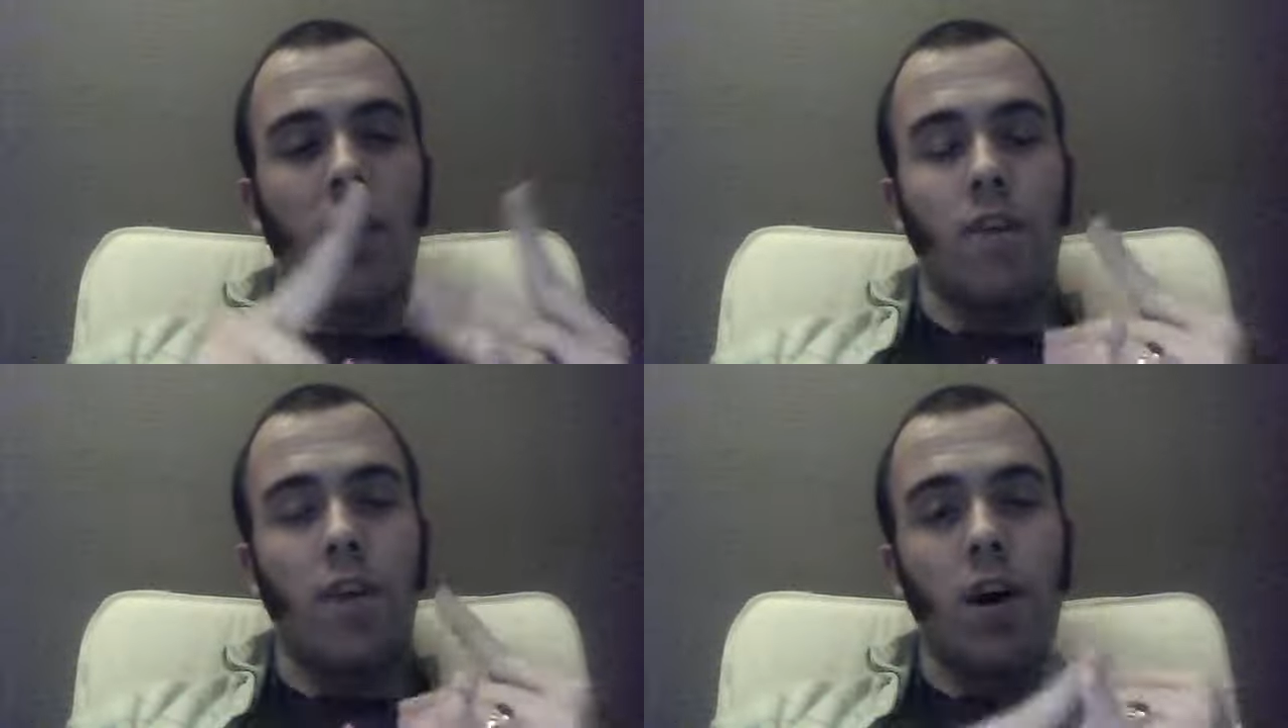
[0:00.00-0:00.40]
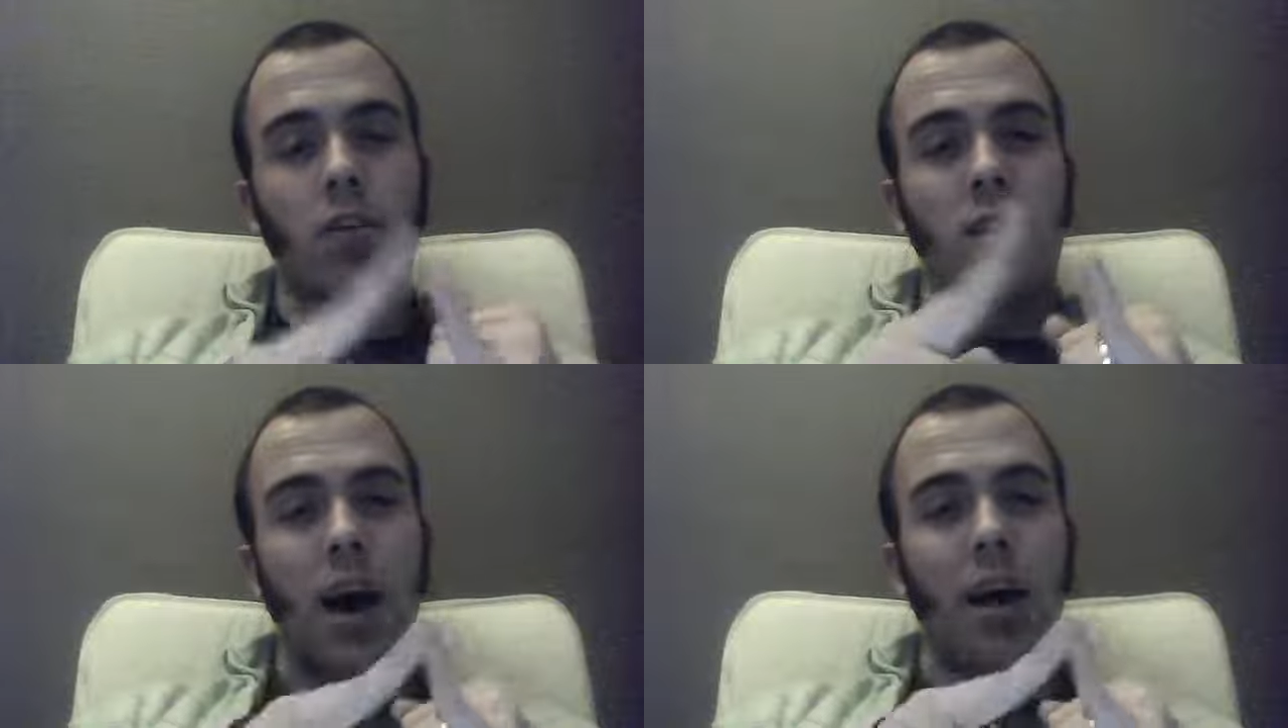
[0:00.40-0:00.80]
the
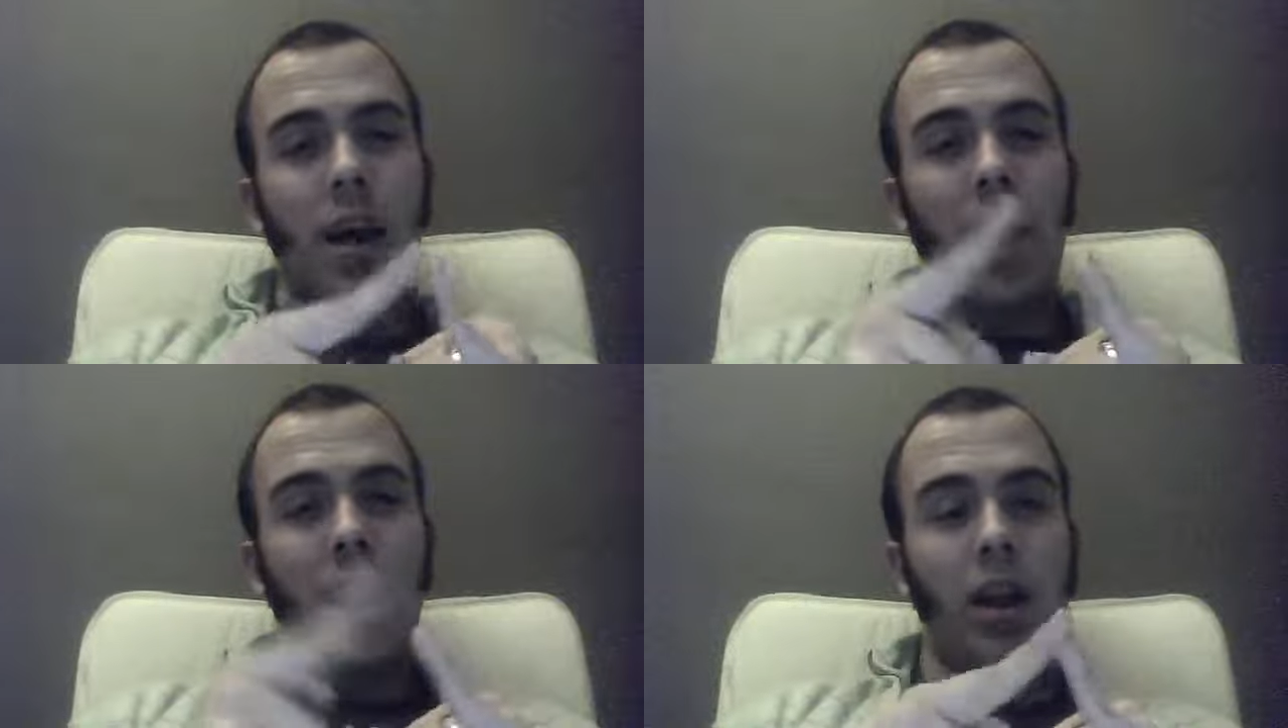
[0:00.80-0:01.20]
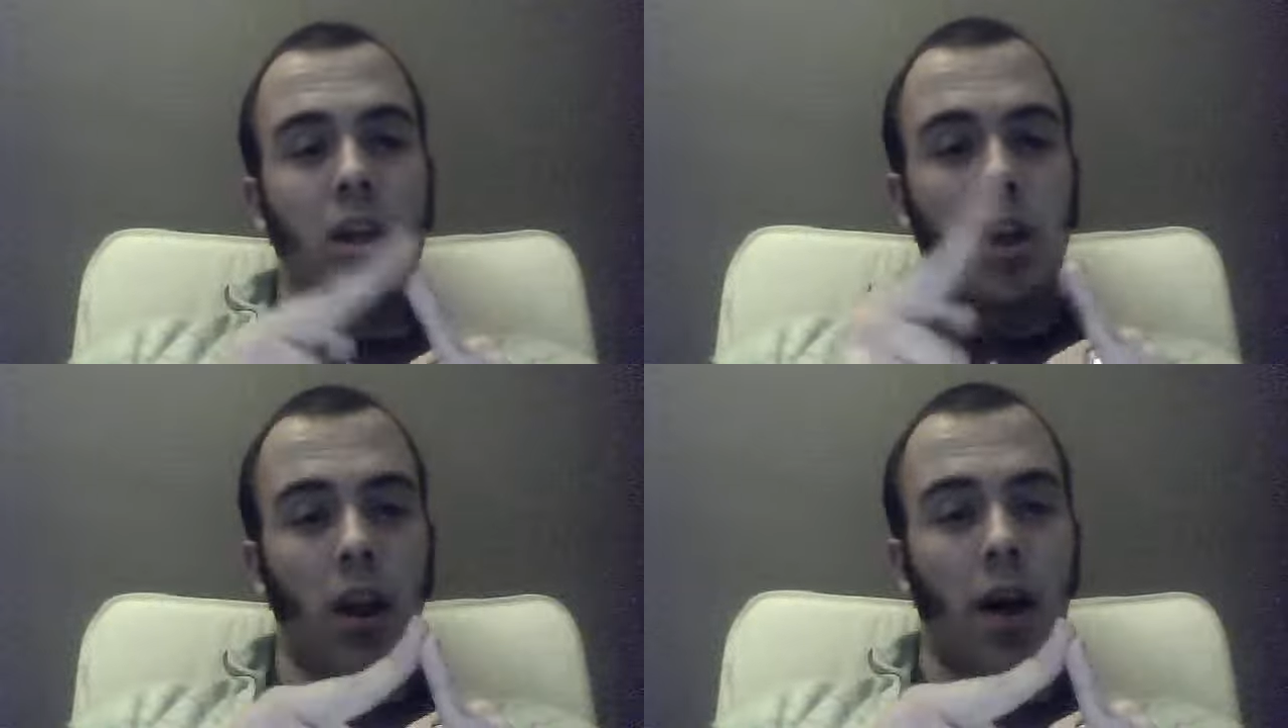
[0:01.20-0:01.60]
first Saturday
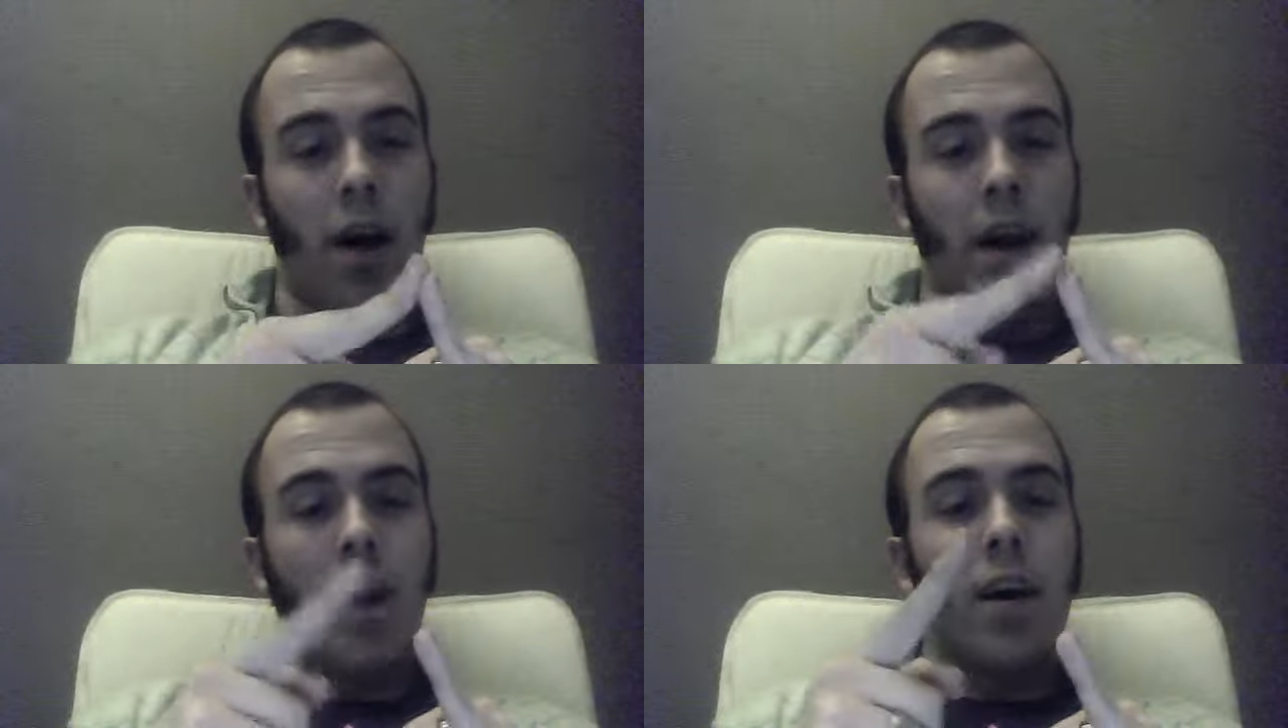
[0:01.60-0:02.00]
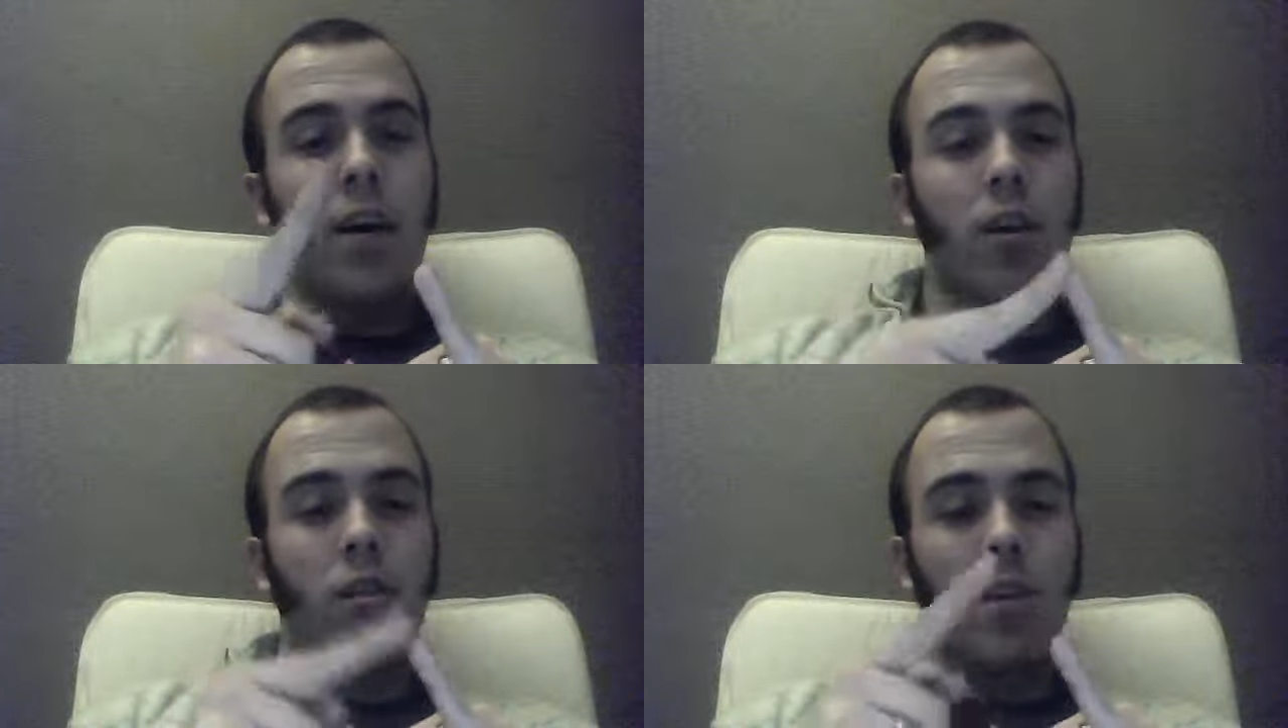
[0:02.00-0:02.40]
in July,
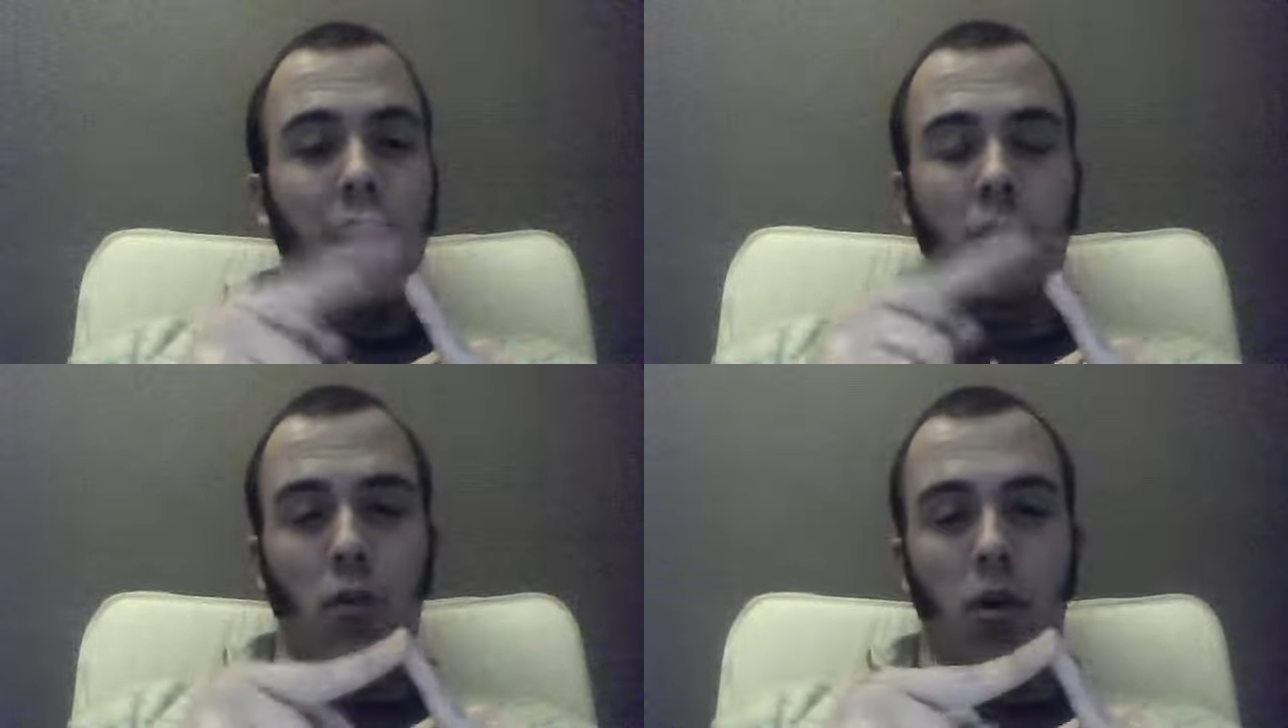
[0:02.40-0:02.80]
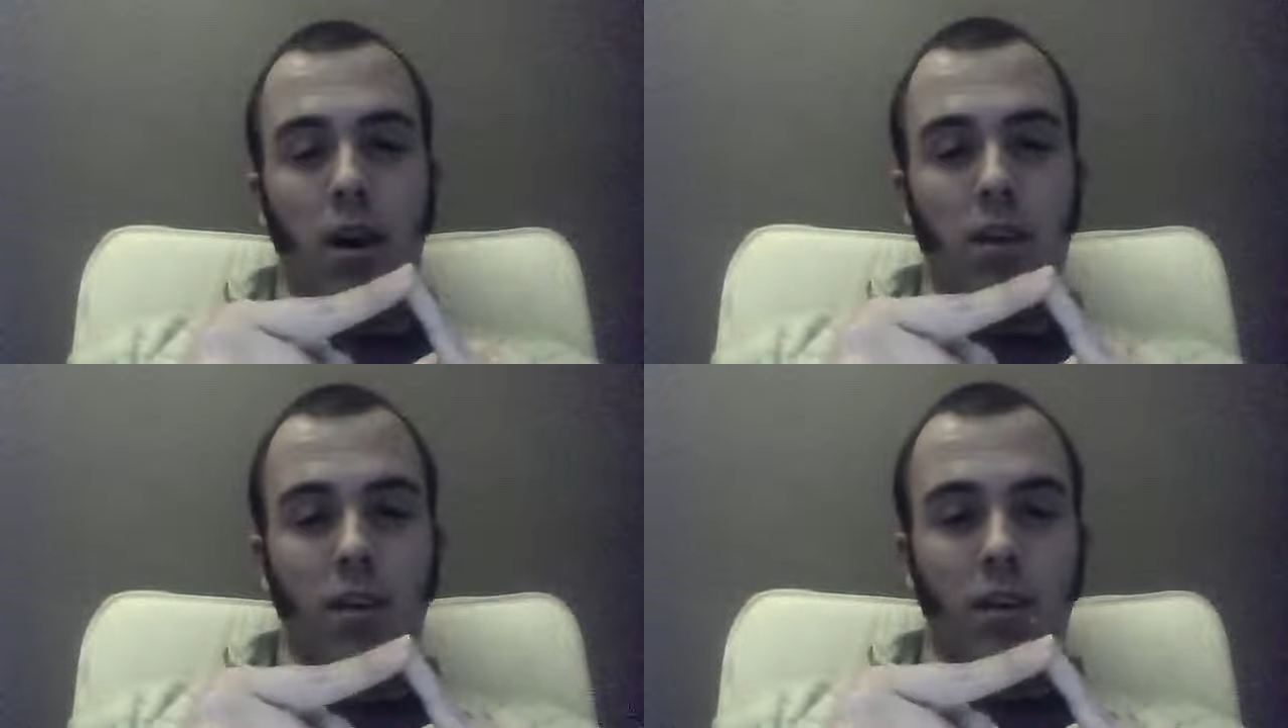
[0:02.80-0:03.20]
because that is Pride.